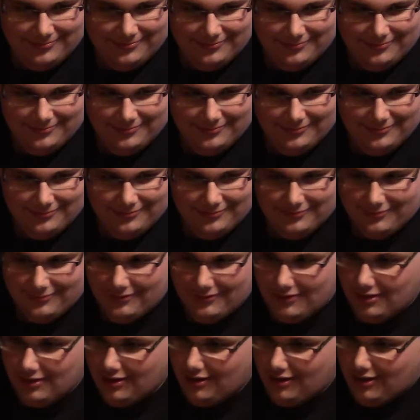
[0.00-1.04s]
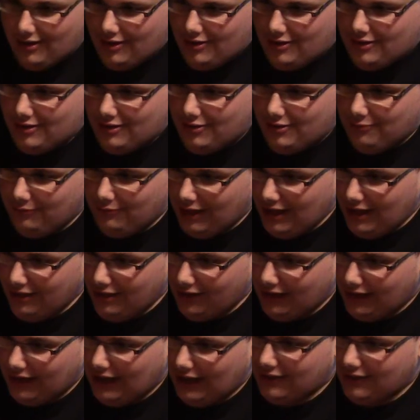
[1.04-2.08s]
Down.
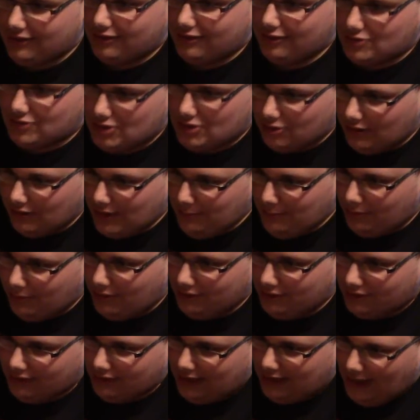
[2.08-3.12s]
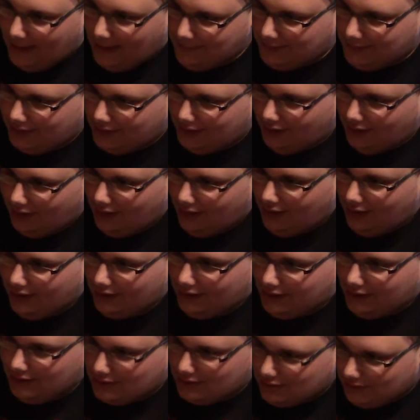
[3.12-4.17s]
Really? It's the Tribbles, the Captain Kirk,
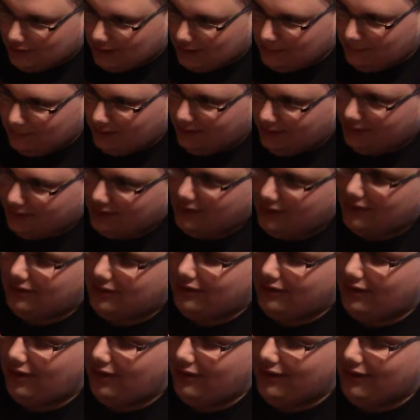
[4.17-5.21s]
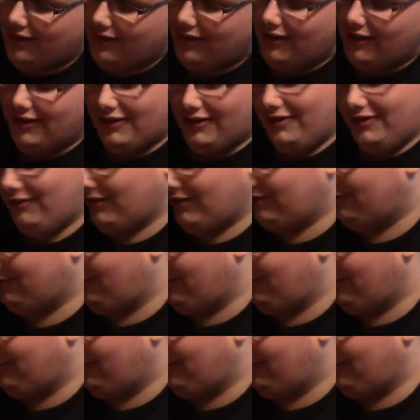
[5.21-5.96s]
and the Tribbles, and the. No, no. What's